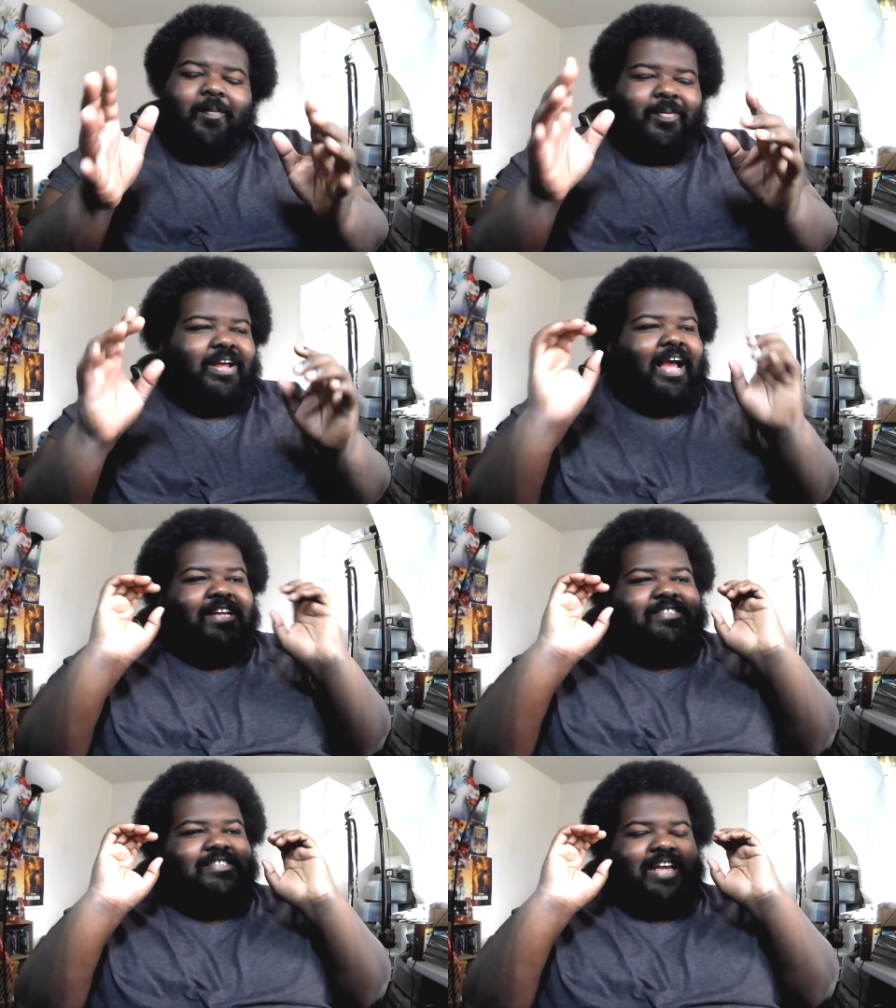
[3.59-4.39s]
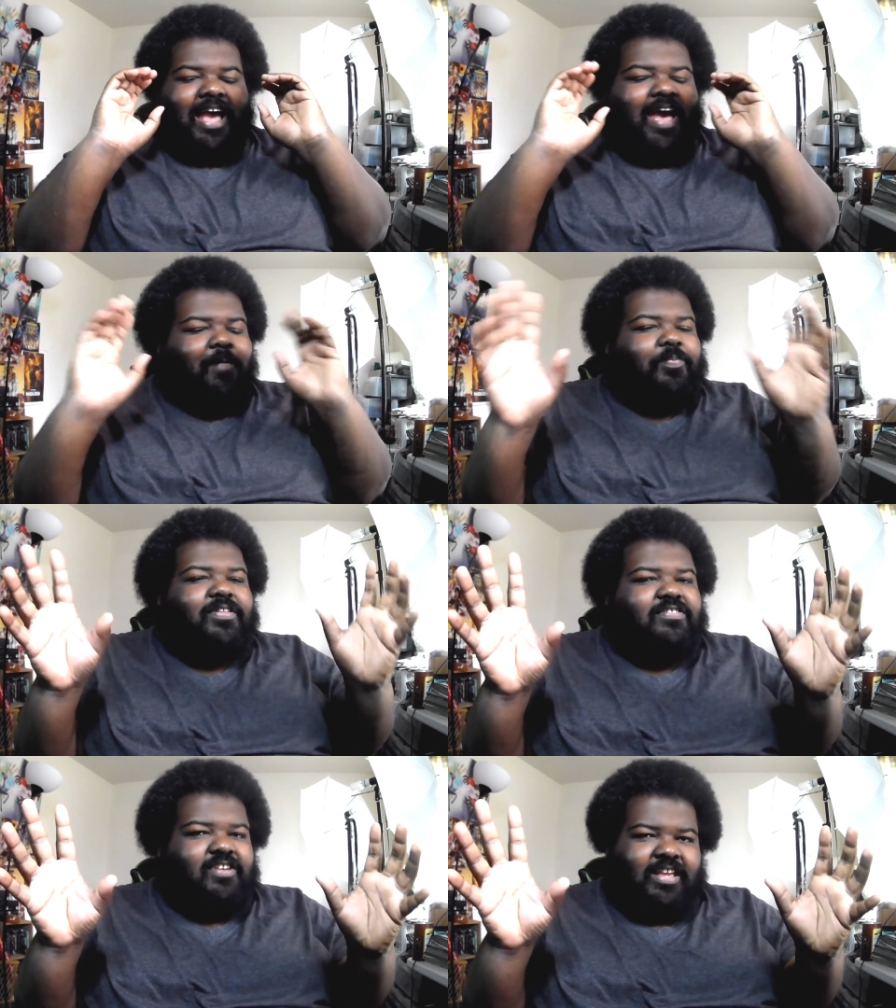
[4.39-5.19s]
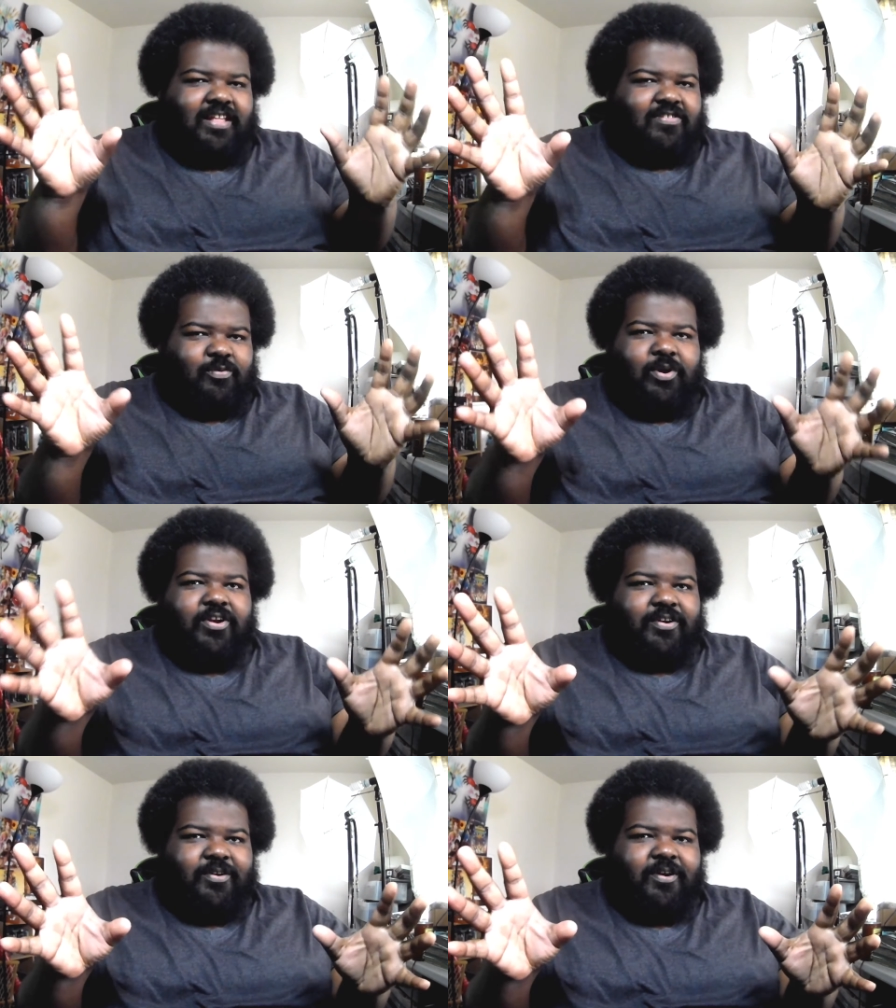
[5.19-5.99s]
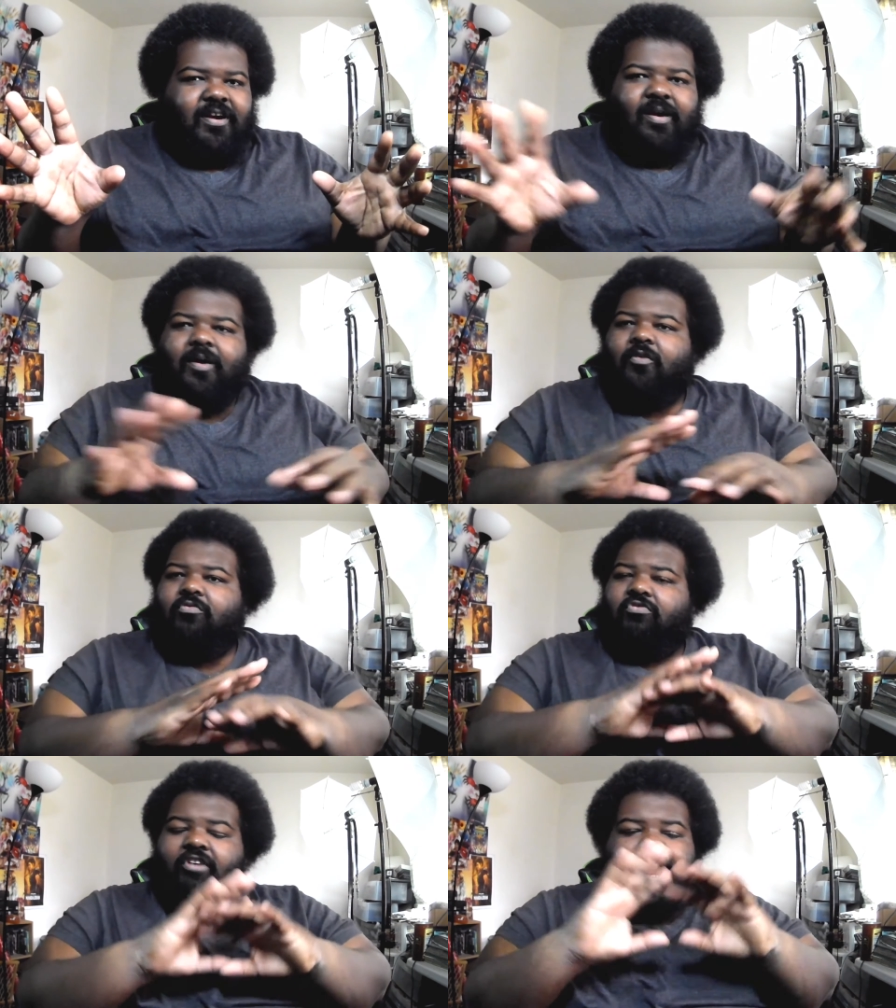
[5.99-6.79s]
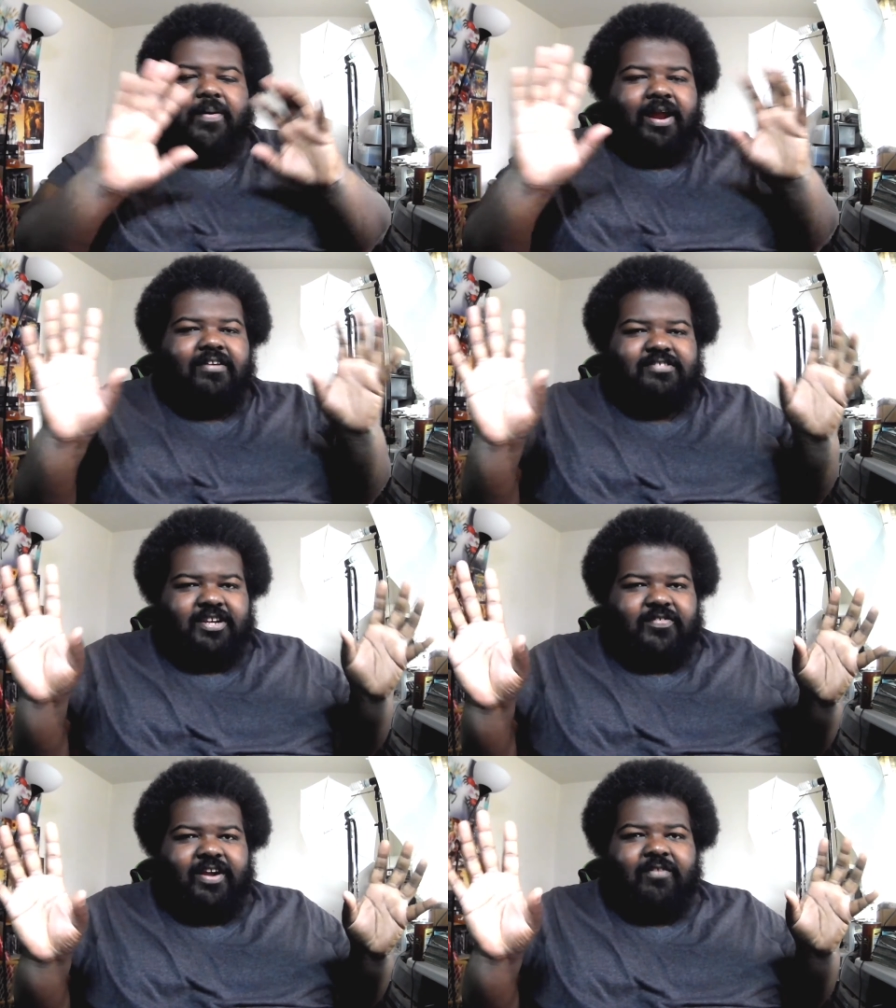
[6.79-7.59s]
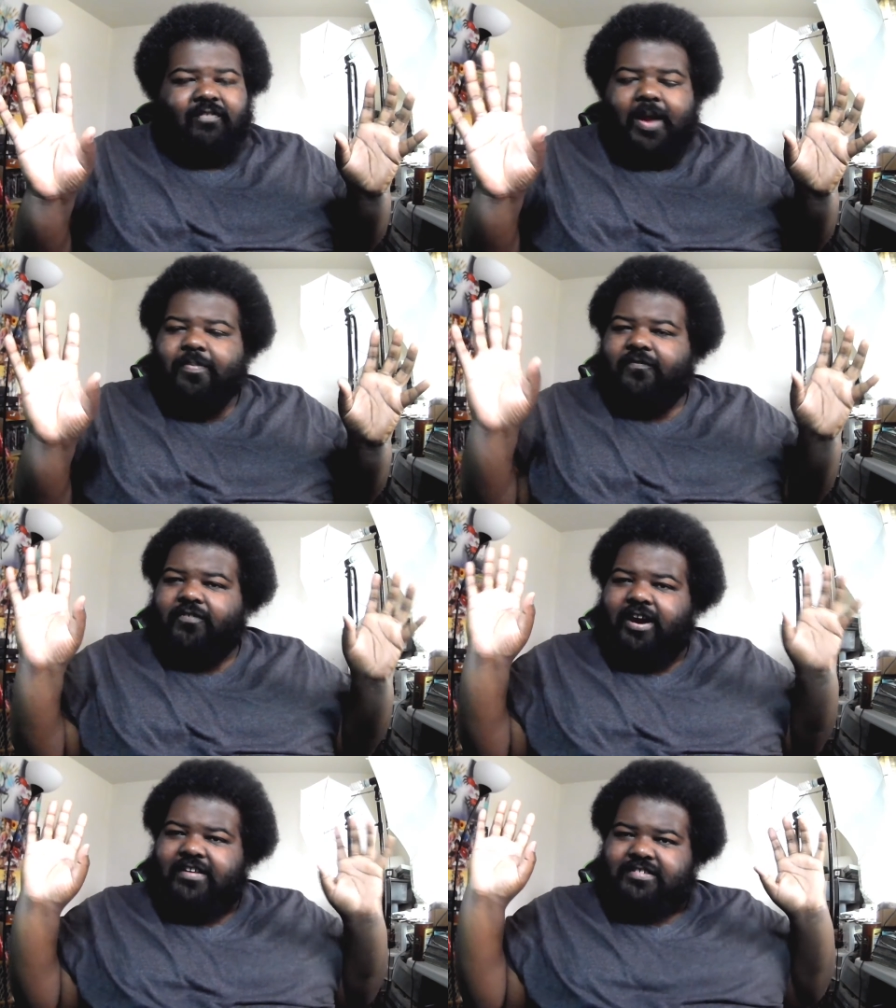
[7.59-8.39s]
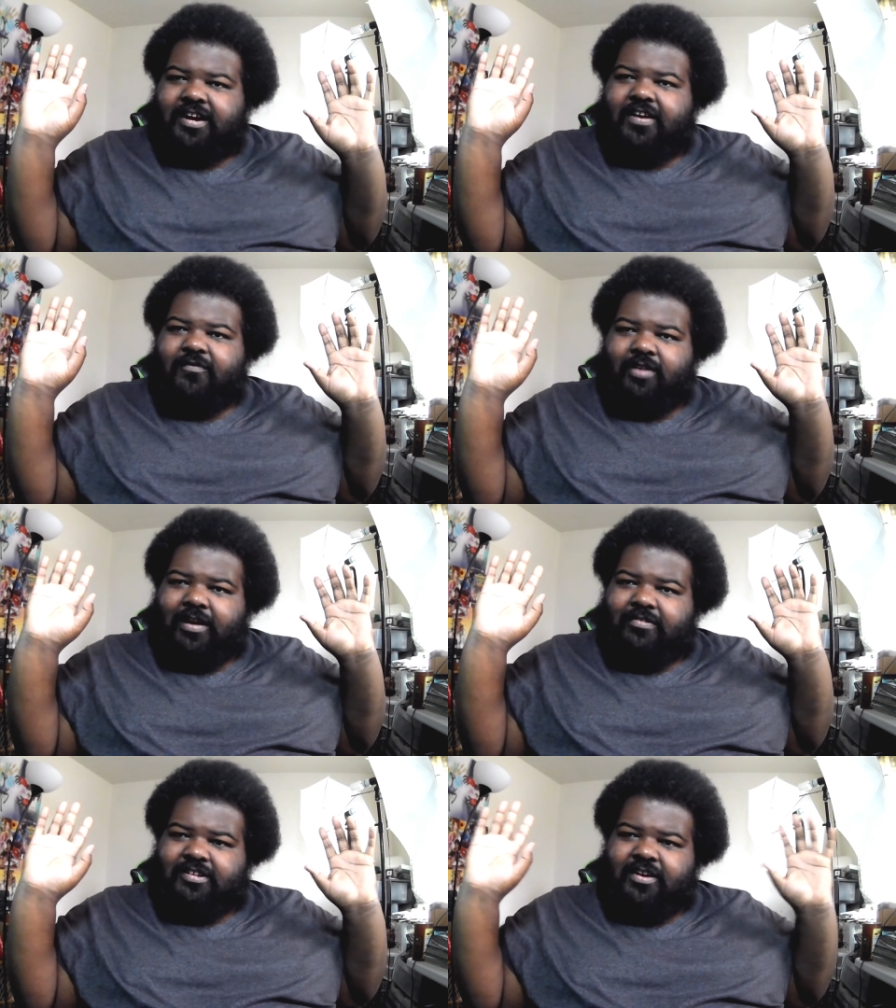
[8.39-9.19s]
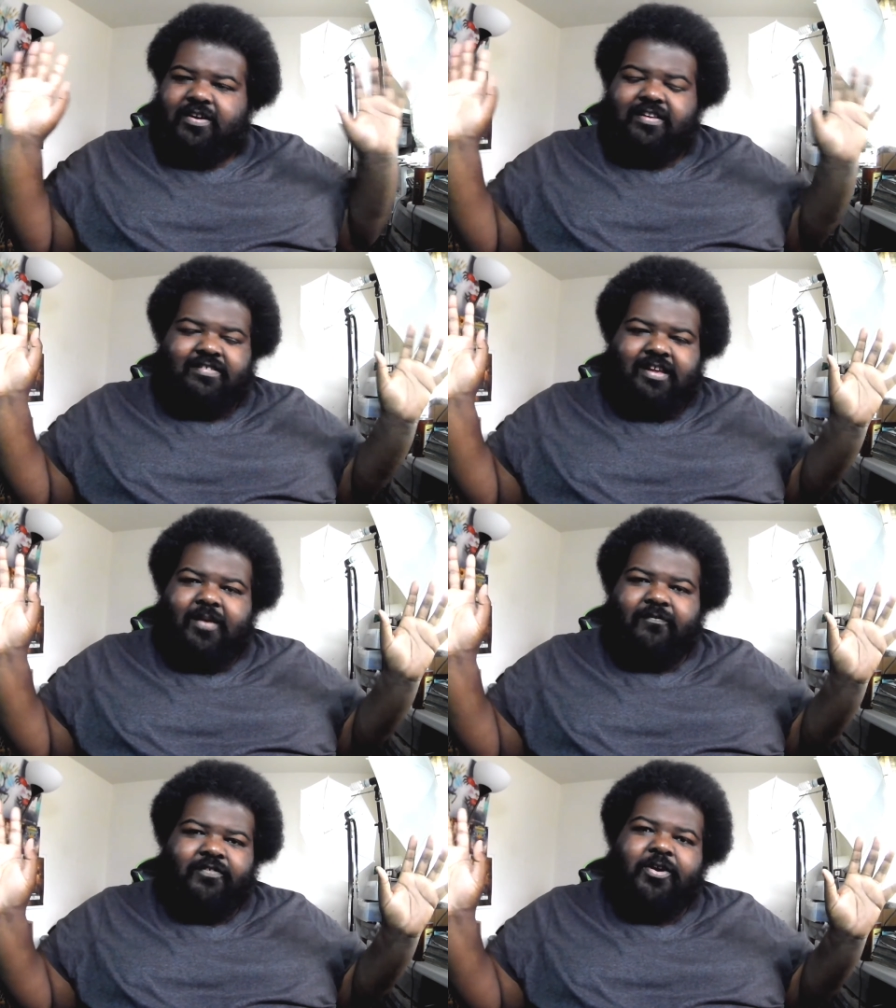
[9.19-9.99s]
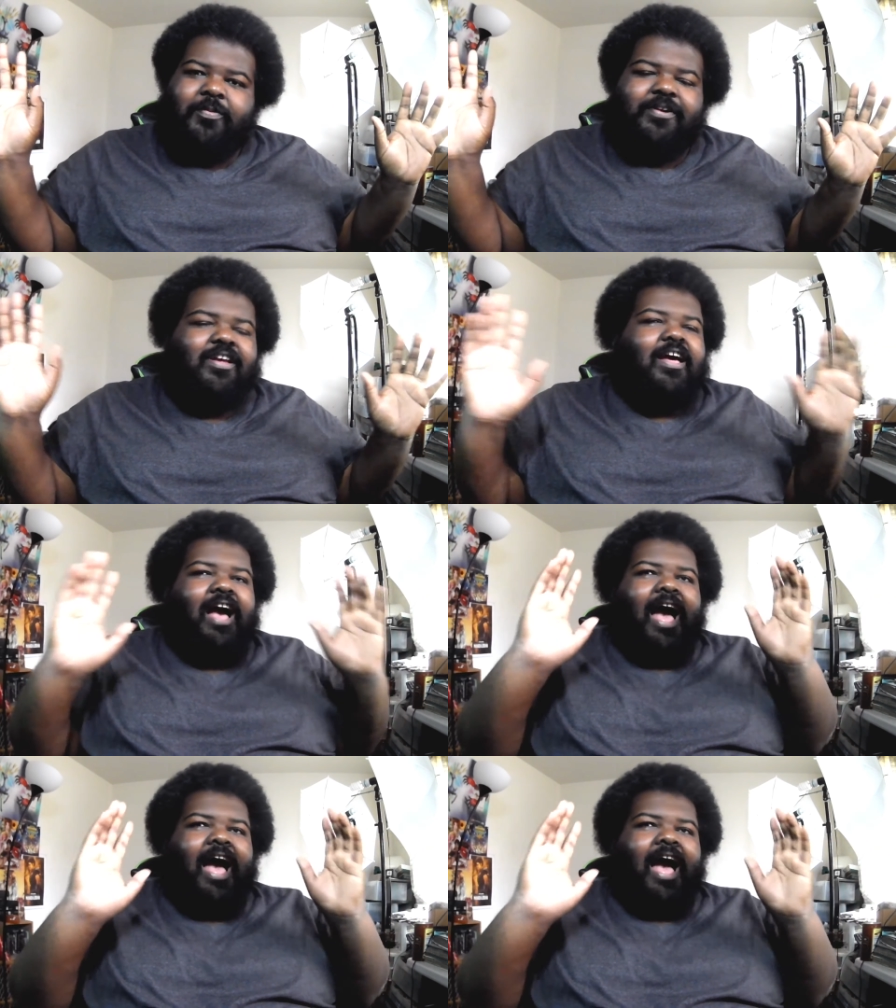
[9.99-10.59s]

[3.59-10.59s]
but I just happened to hit Twitter right when I was getting ready, right before I started what I was getting ready to set up filming.